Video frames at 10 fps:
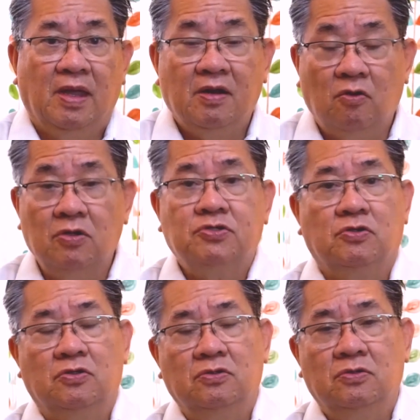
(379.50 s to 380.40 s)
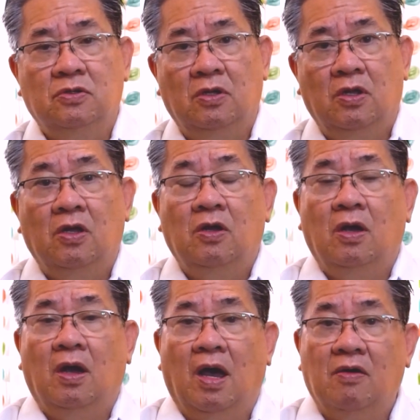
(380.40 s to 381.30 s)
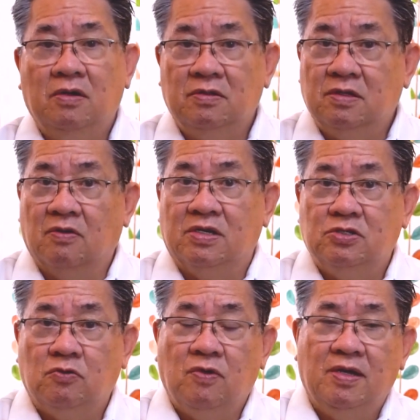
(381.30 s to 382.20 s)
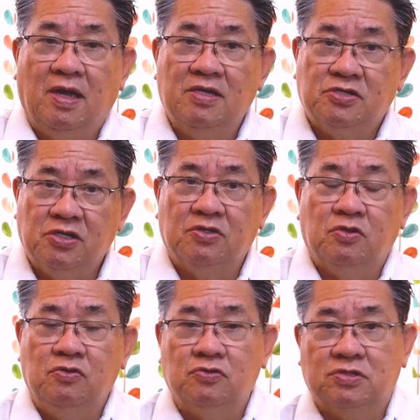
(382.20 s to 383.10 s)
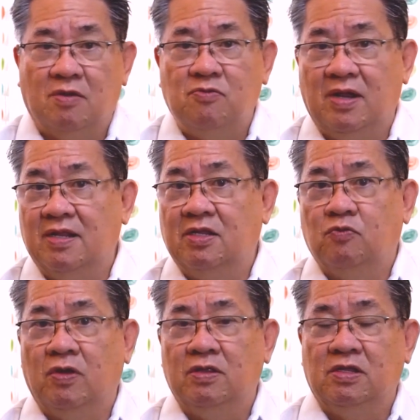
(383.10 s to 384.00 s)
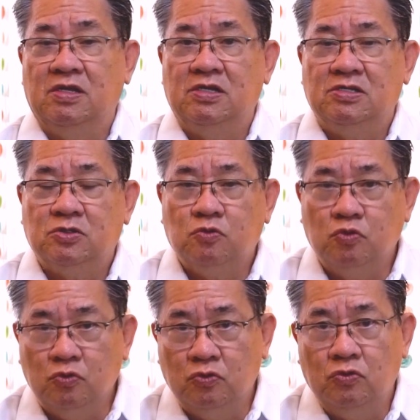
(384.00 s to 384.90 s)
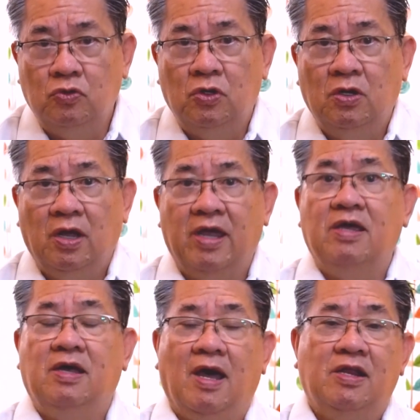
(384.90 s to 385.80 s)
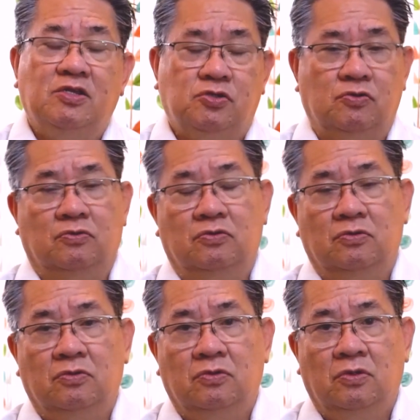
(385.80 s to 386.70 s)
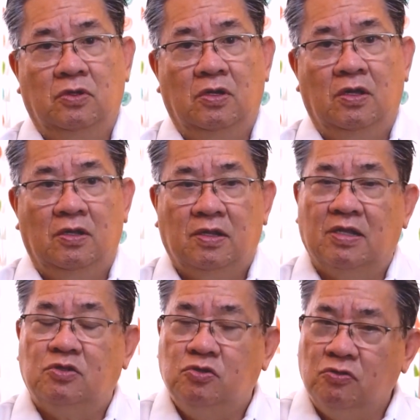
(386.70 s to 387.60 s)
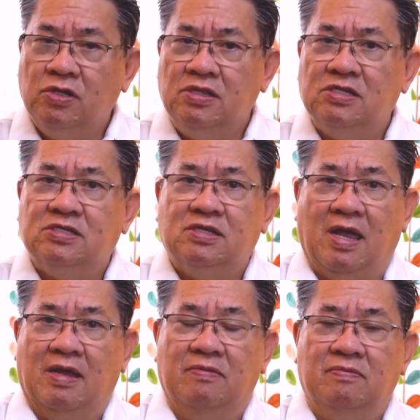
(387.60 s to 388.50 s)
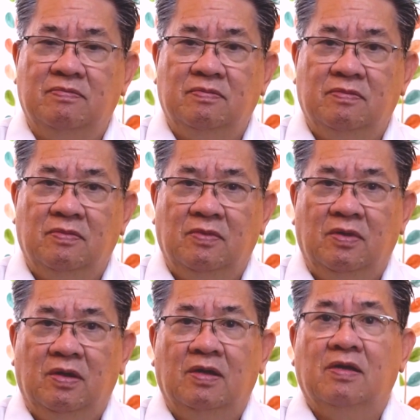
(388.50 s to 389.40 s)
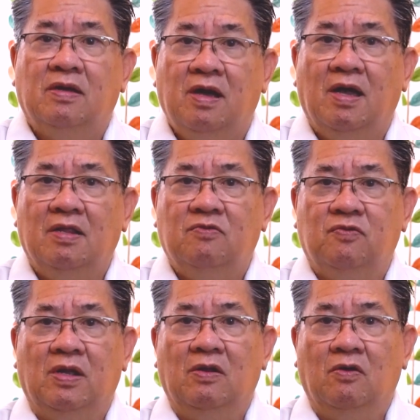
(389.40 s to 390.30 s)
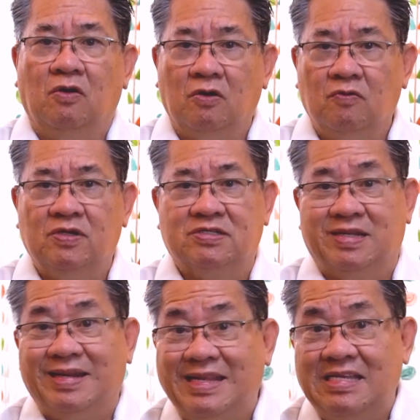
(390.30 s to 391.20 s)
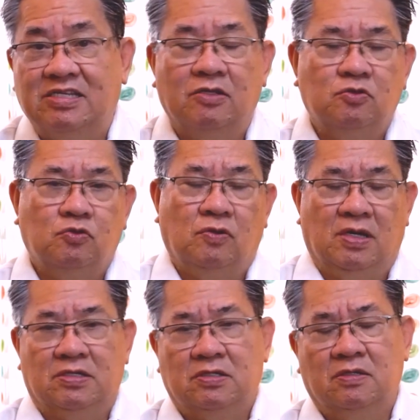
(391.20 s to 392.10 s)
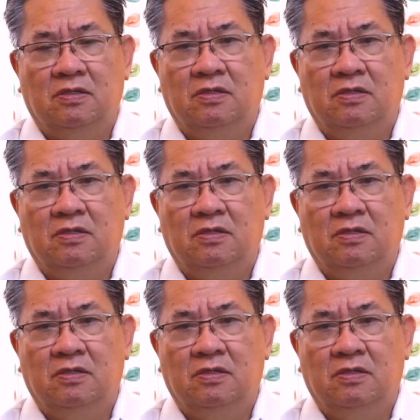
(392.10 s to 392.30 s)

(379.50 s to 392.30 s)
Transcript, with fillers: And also, I, the reason why I share to you Psalm one hundred twenty is to encourage you that during this time, God will always listen to us.